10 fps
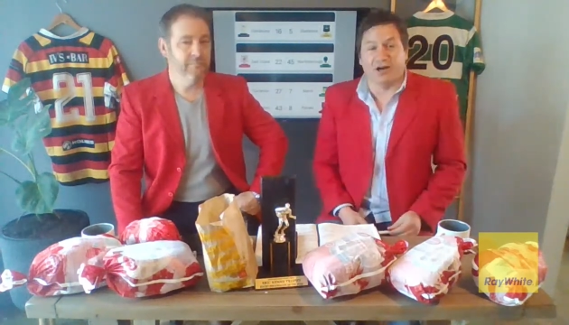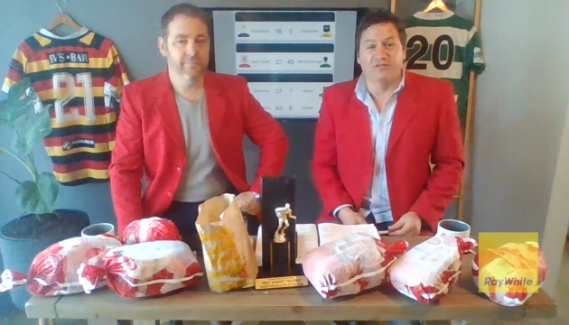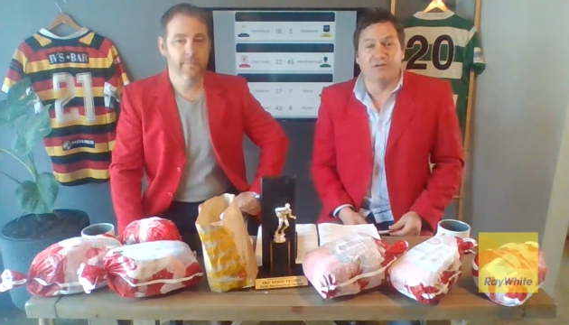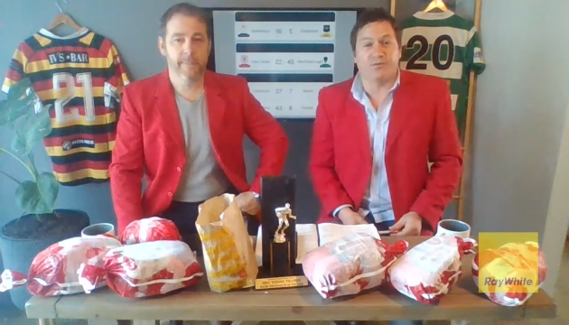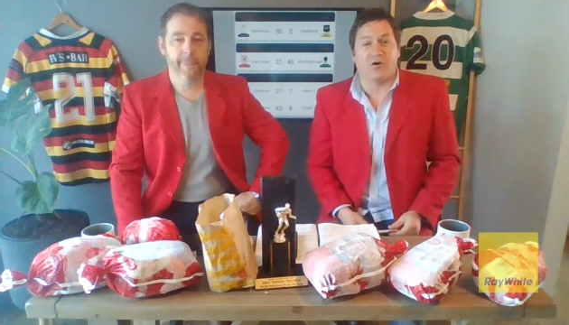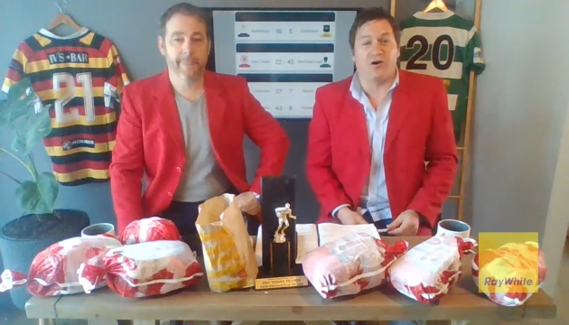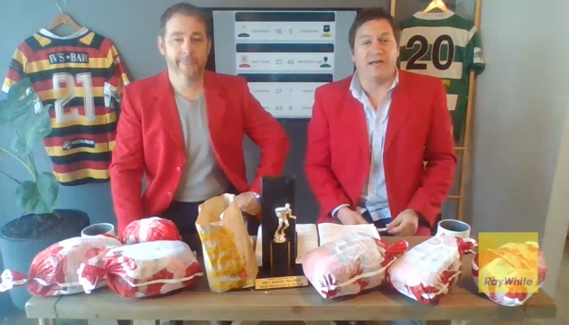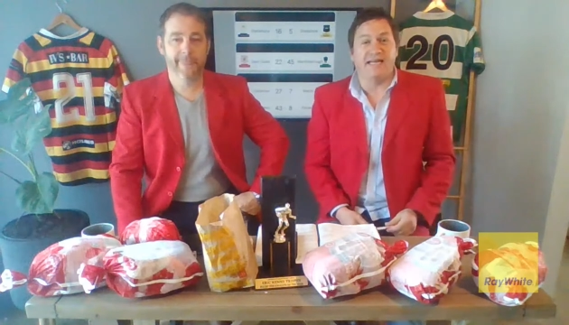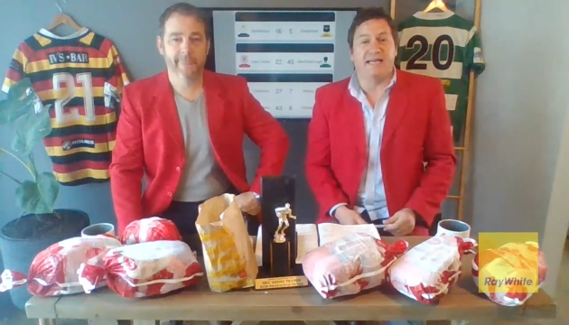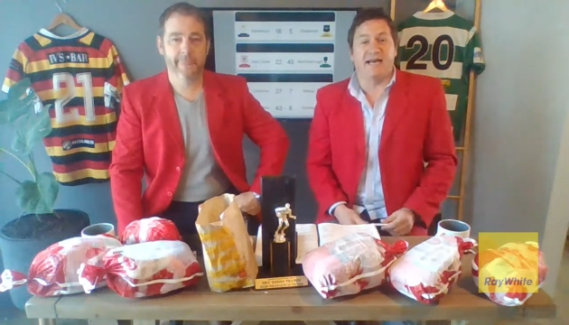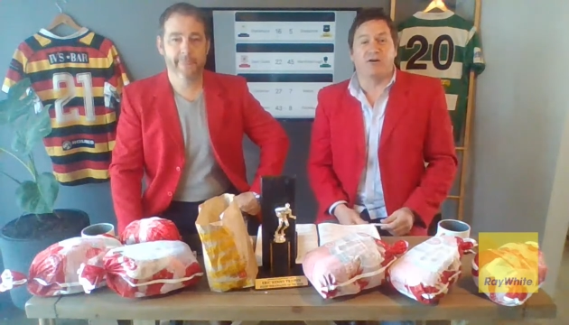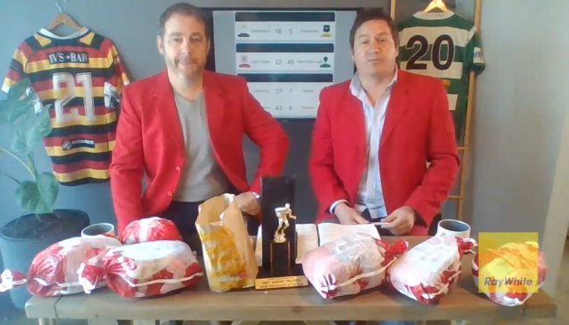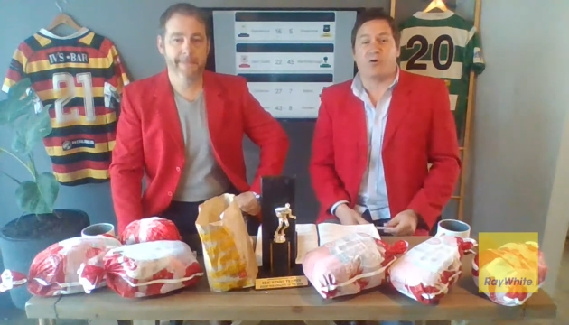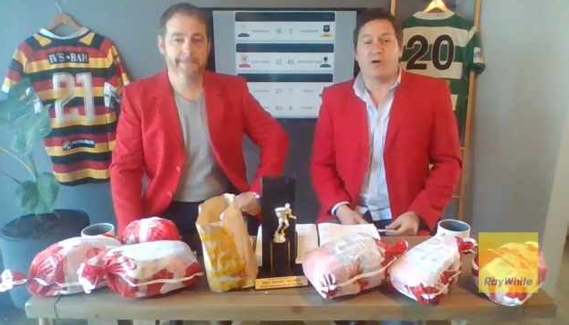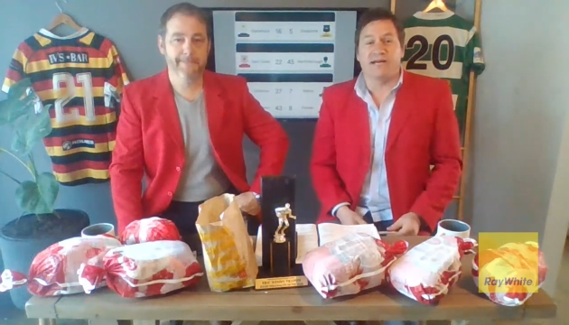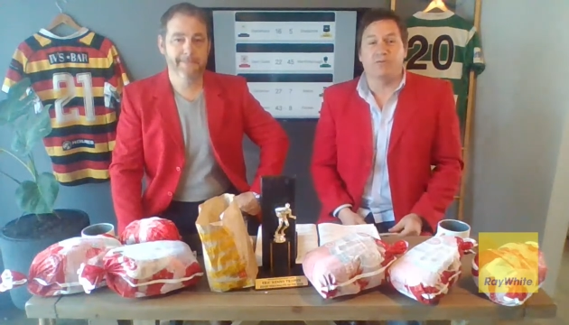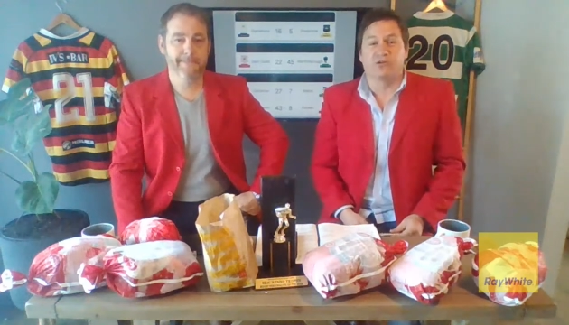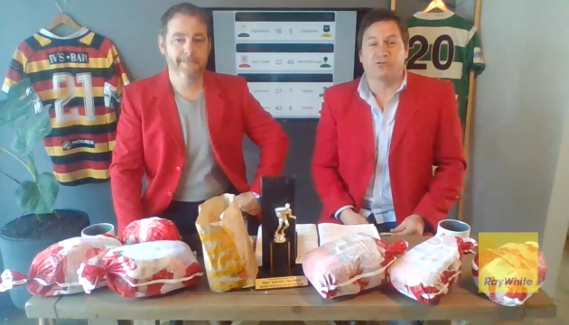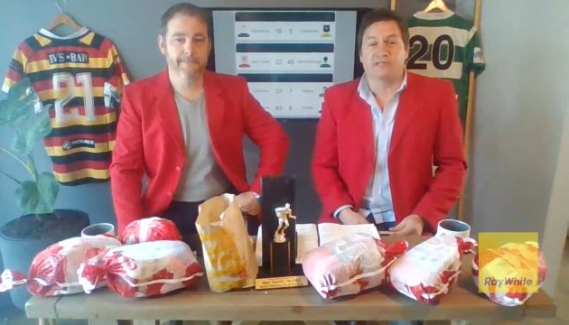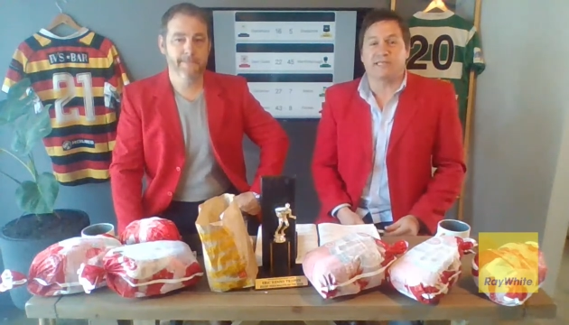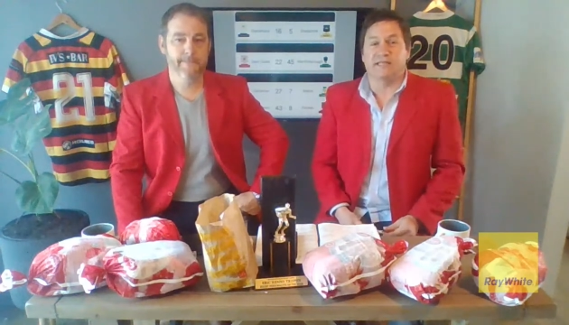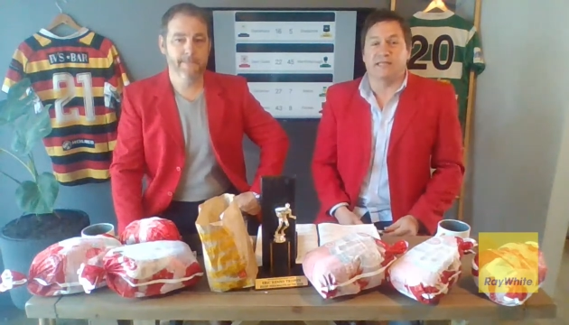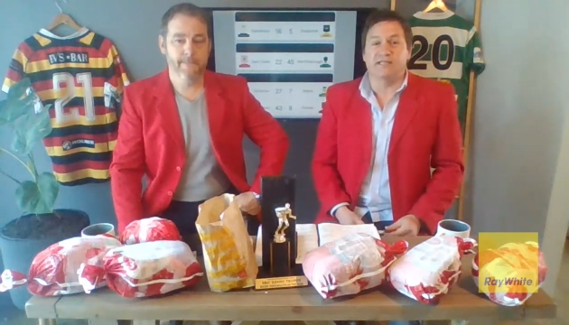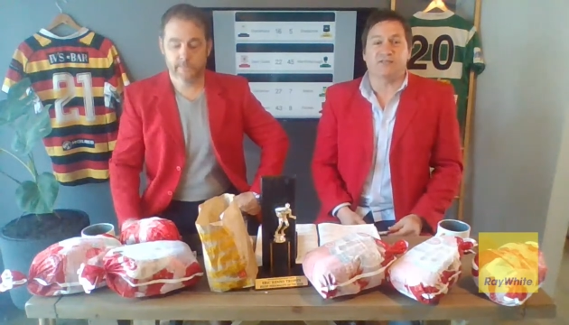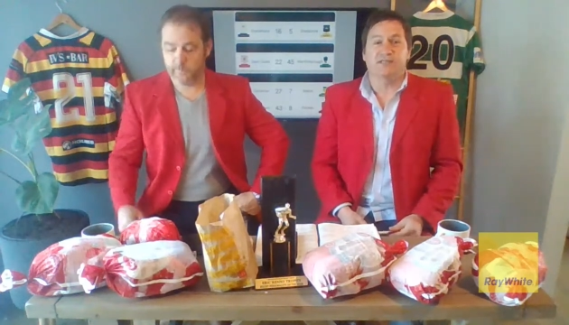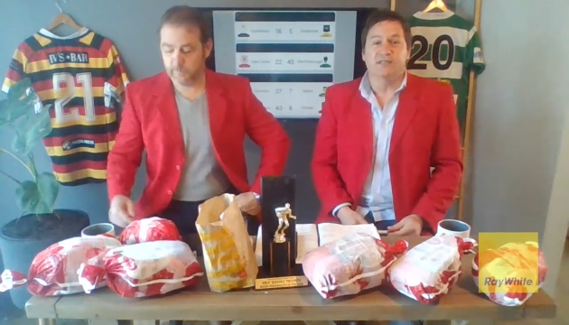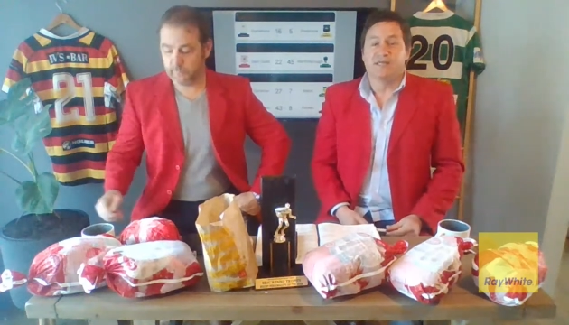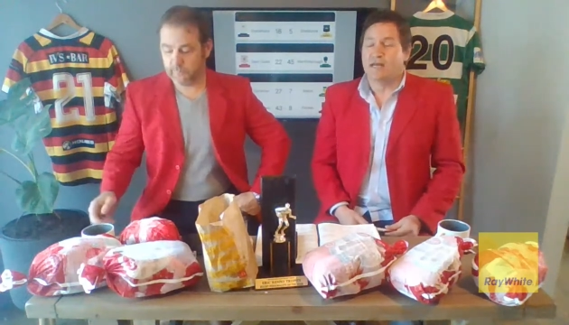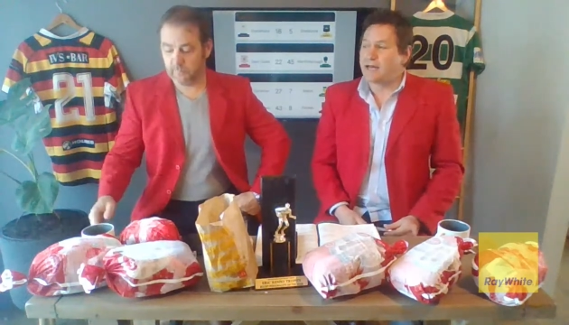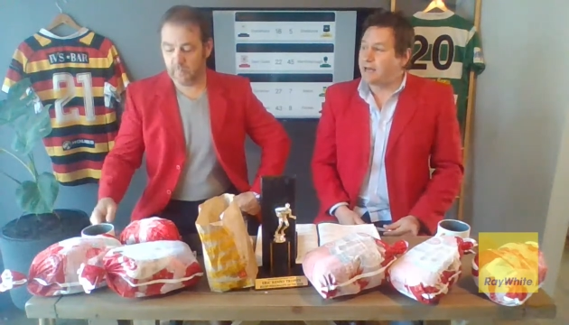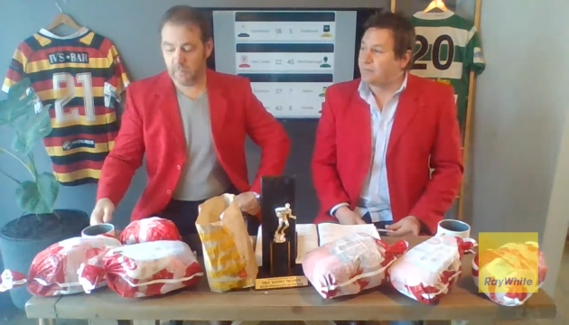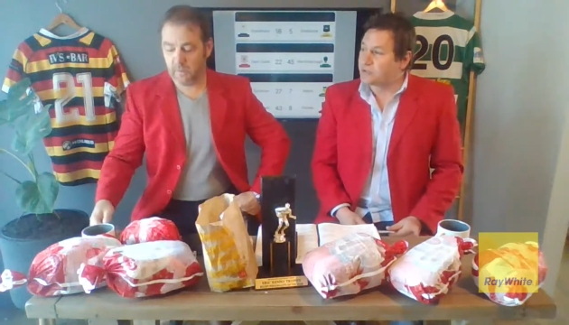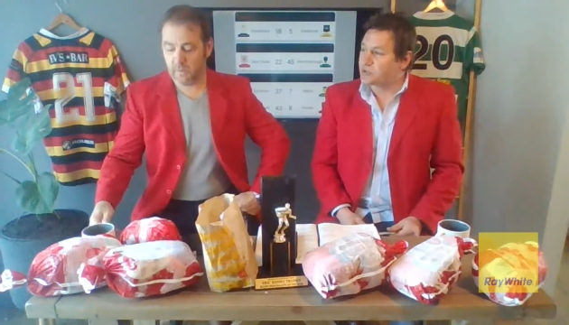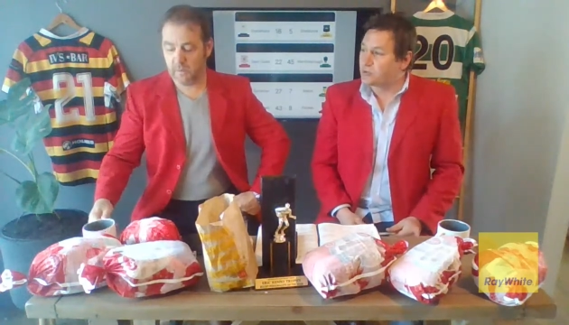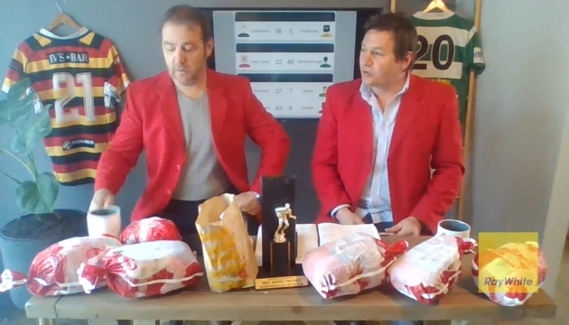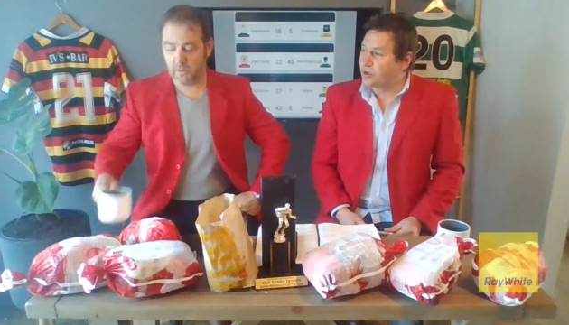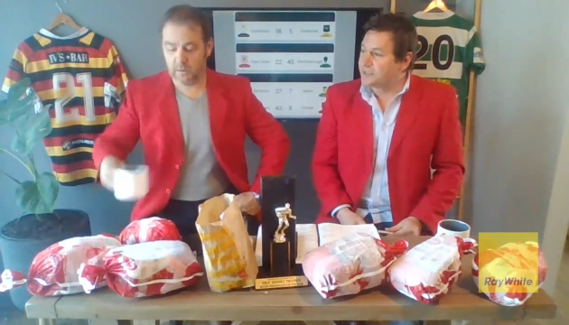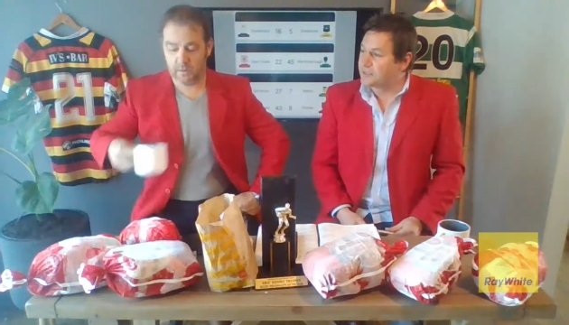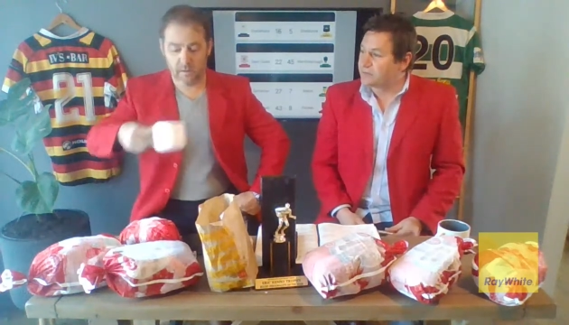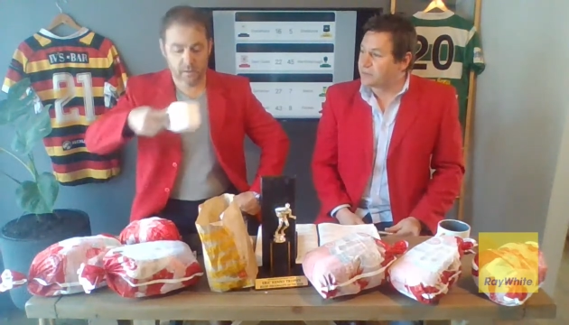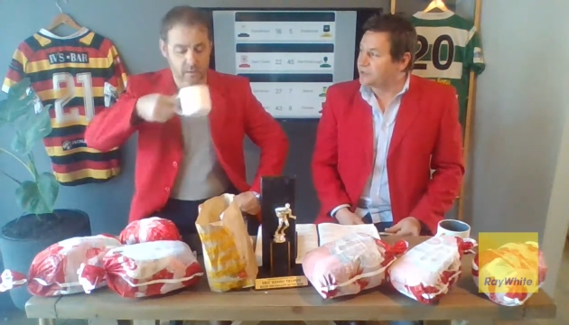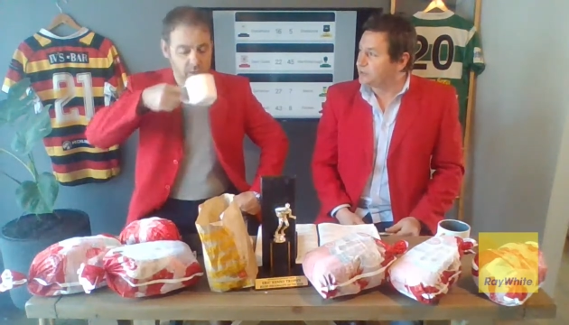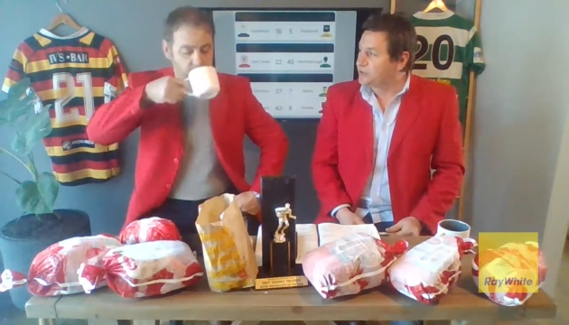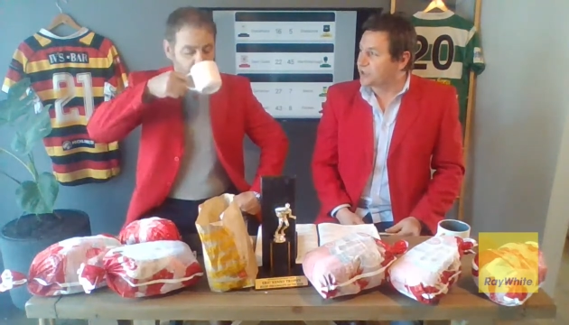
Speaker 1: 8 over Pioneer. Now, Pioneer were gritty in this. Um, the scoreline doesn't really do